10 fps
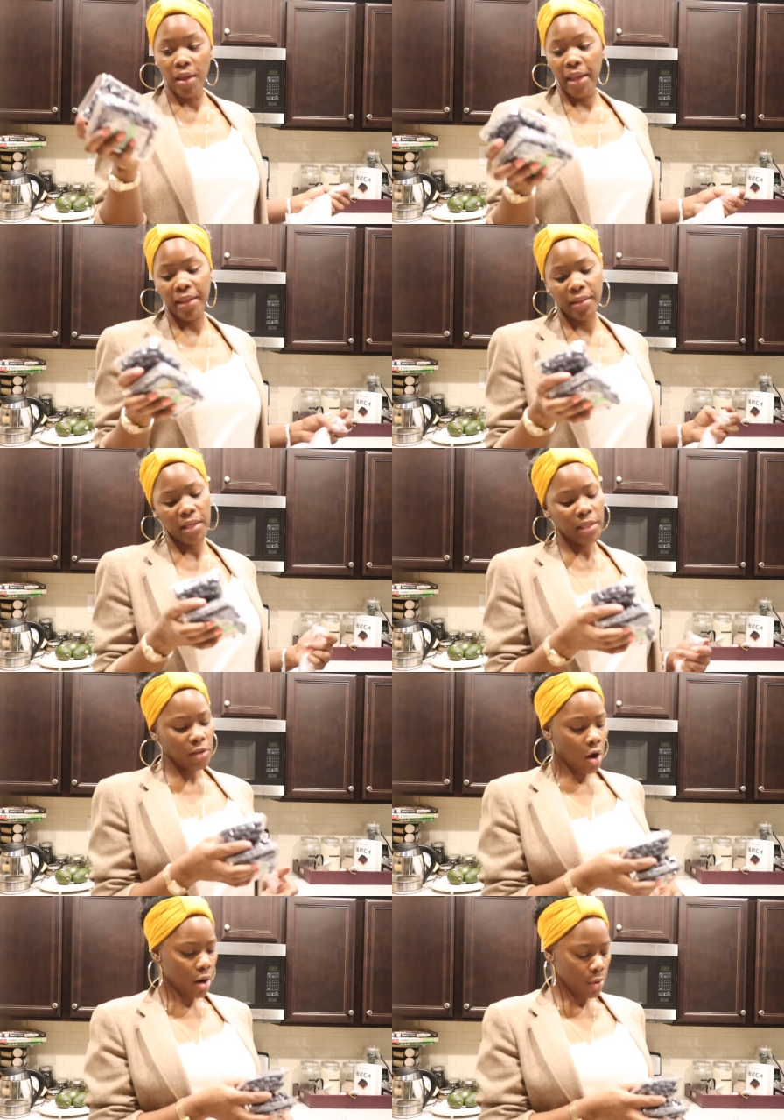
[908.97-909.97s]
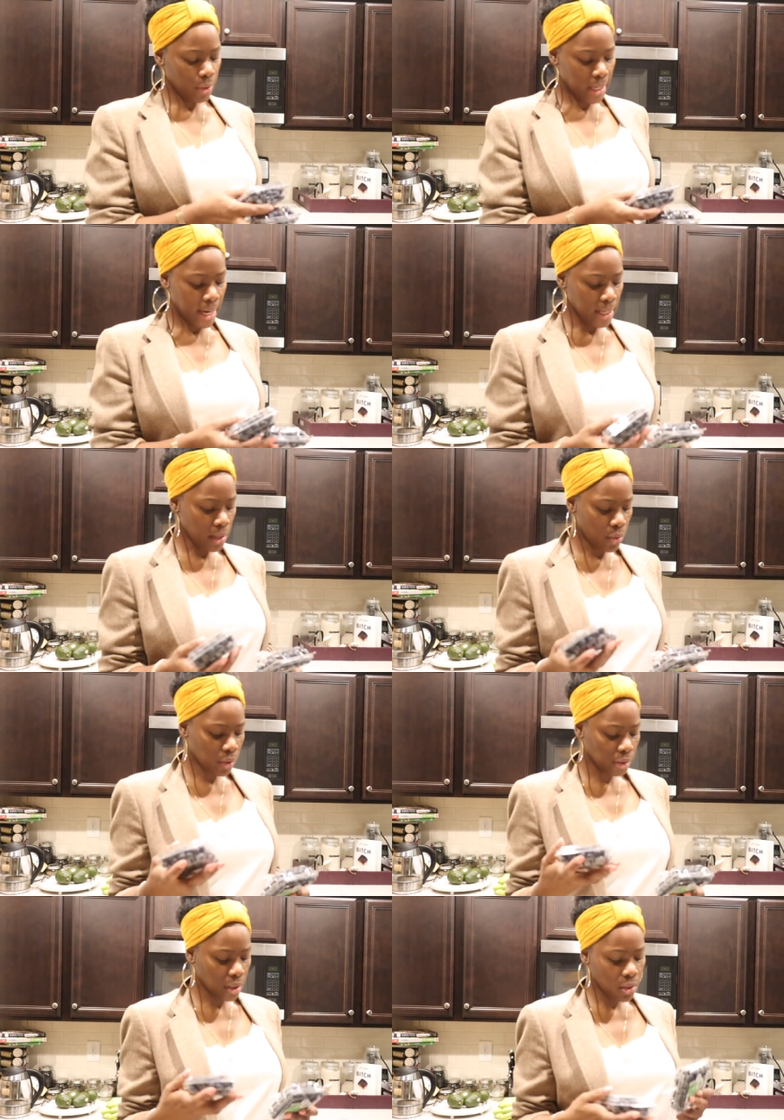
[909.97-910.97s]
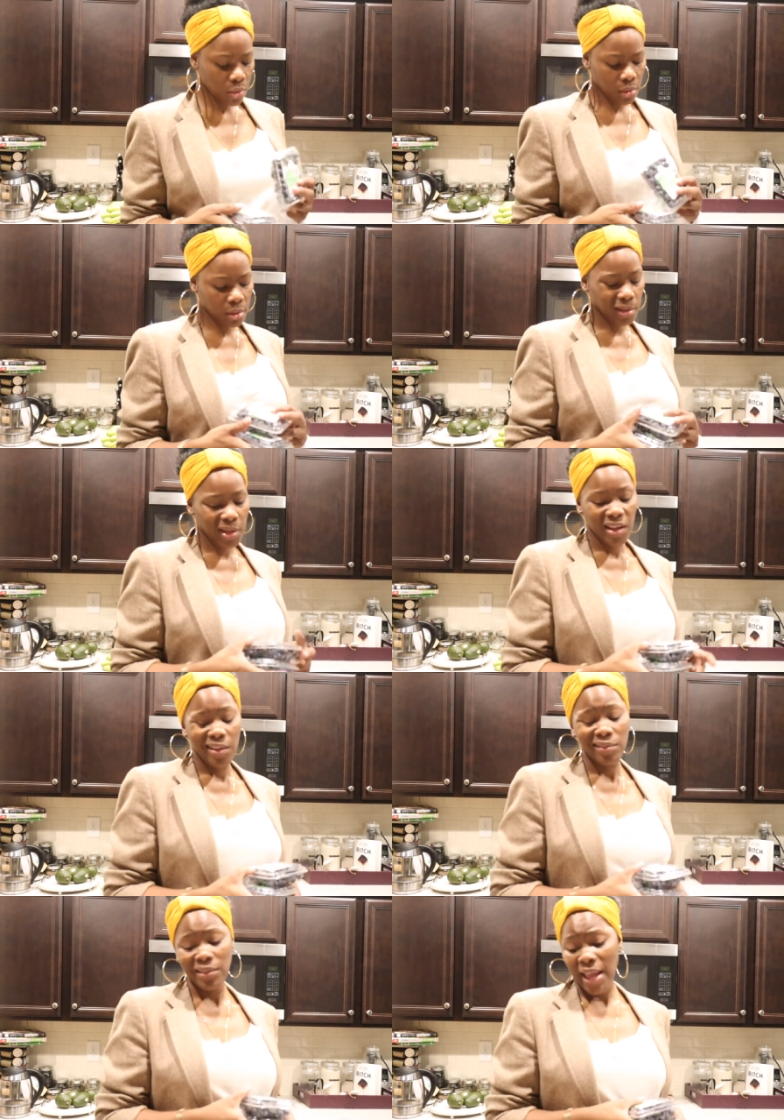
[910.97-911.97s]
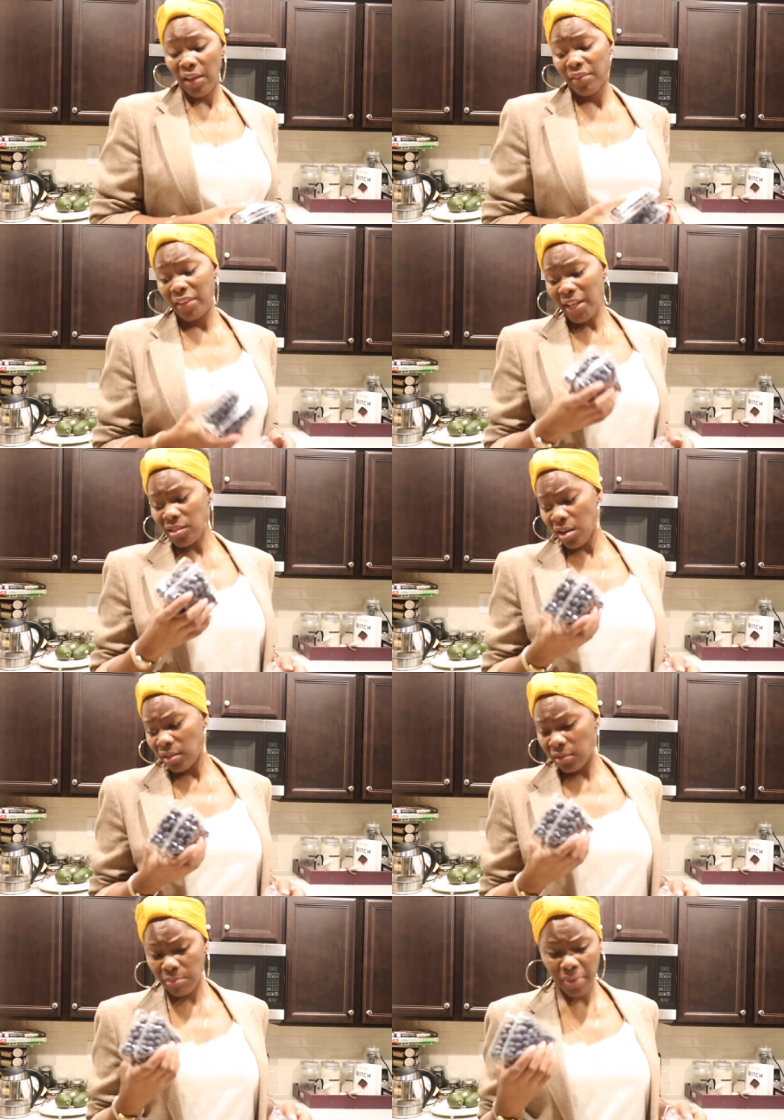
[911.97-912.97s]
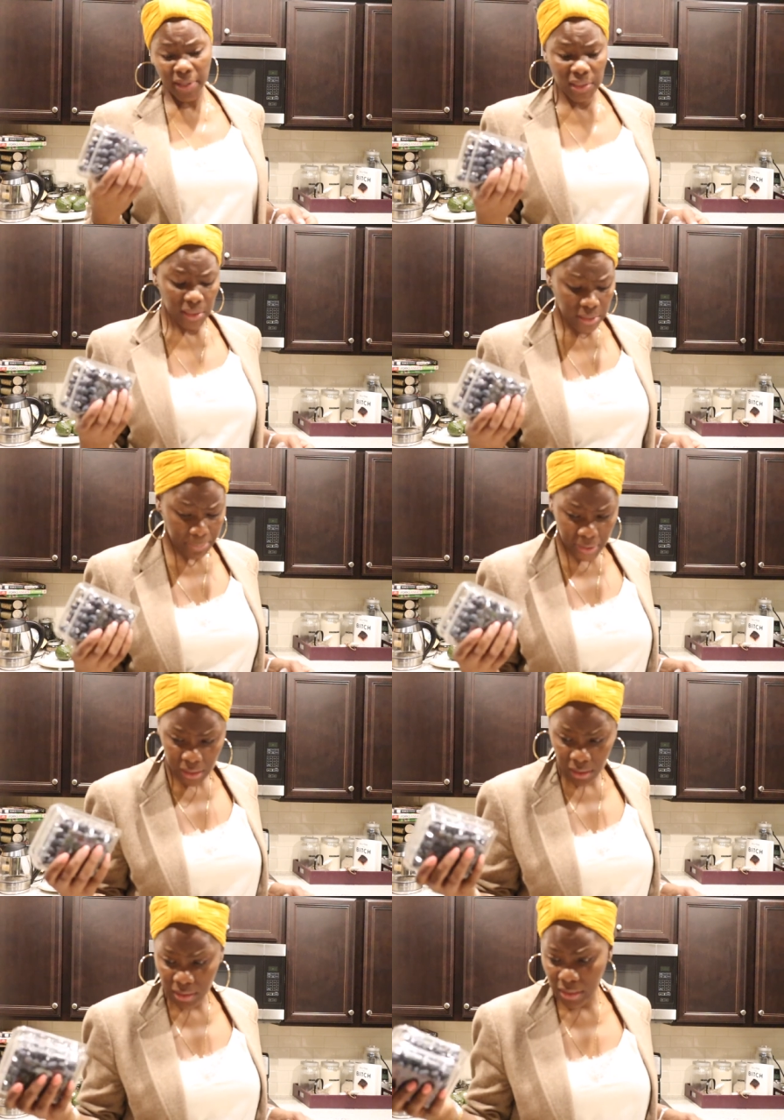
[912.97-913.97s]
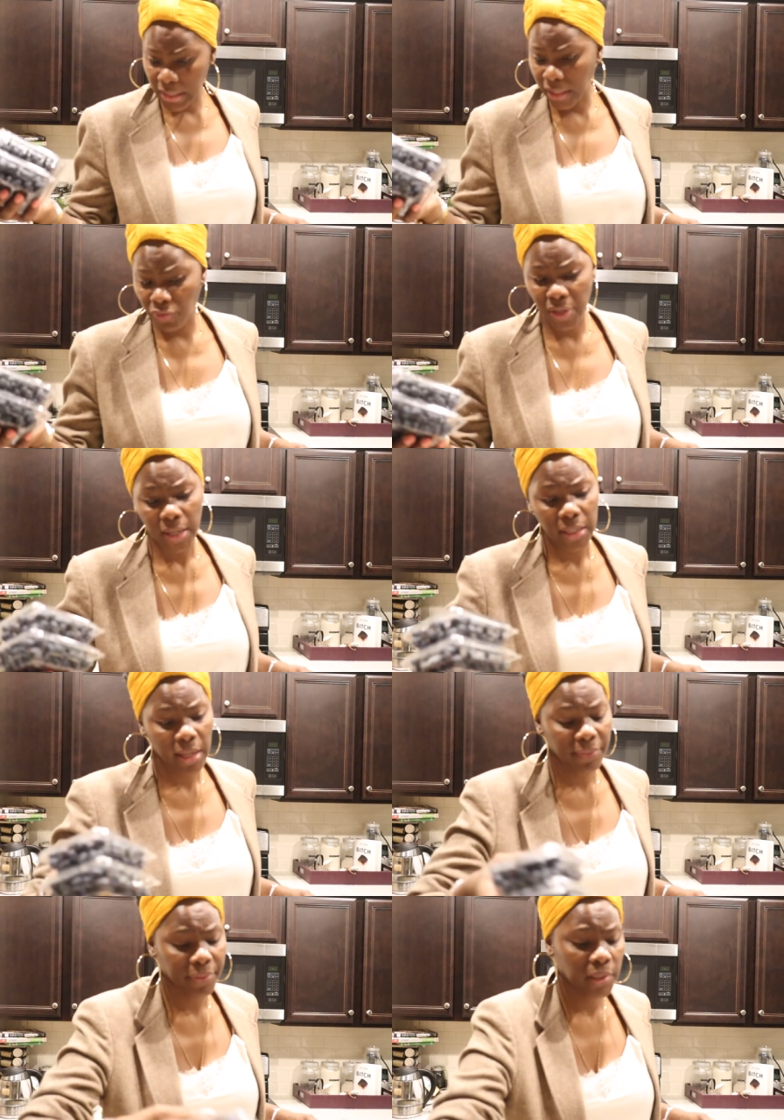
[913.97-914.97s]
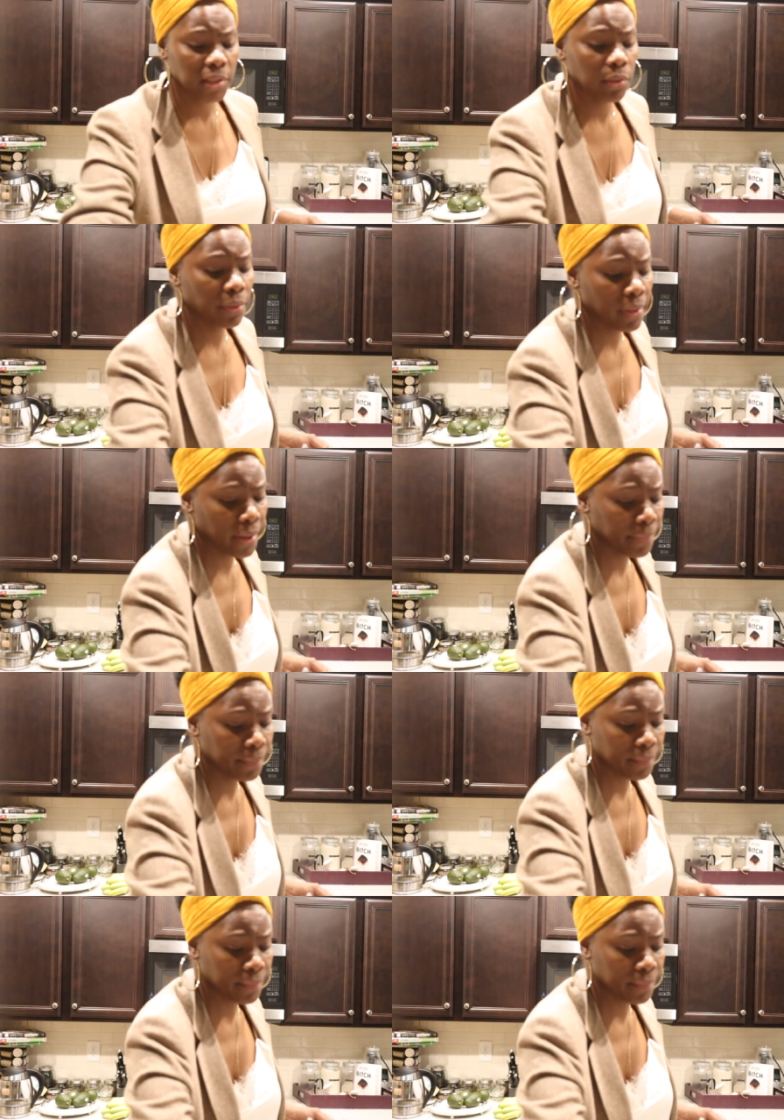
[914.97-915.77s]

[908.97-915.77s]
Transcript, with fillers: And these are organic also. Now, these are a little pricey to me because it's like $3.99 for this little thing.